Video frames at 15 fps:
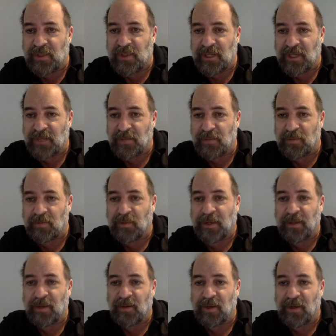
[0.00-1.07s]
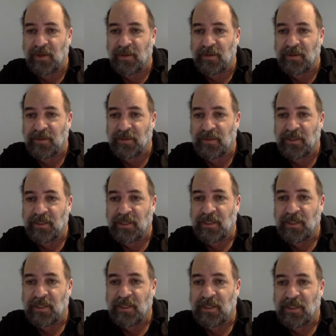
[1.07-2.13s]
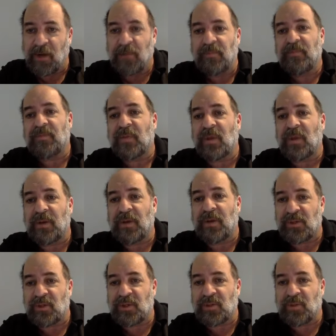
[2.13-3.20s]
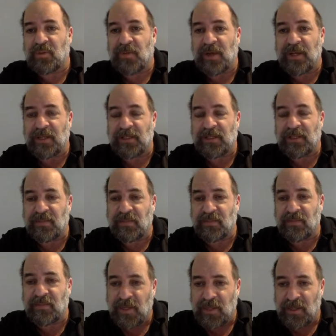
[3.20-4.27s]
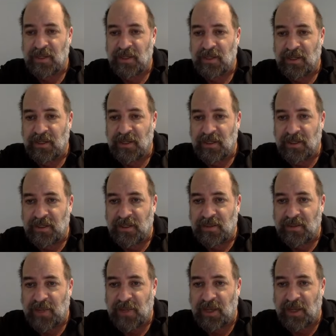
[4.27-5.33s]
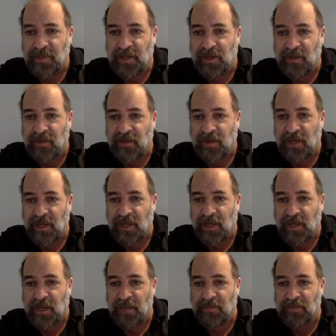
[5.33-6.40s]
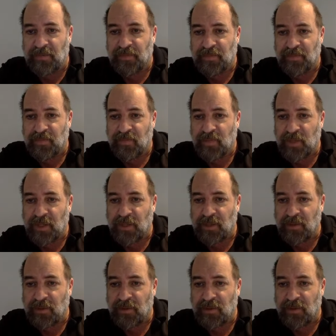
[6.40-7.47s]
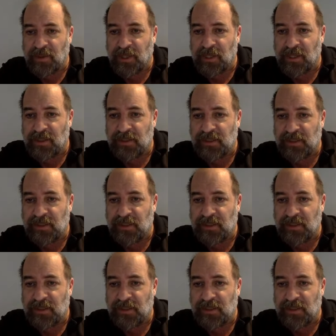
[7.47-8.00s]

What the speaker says: ChatGPT will write your code. Oh, okay. So you're just providing some help there. What other things?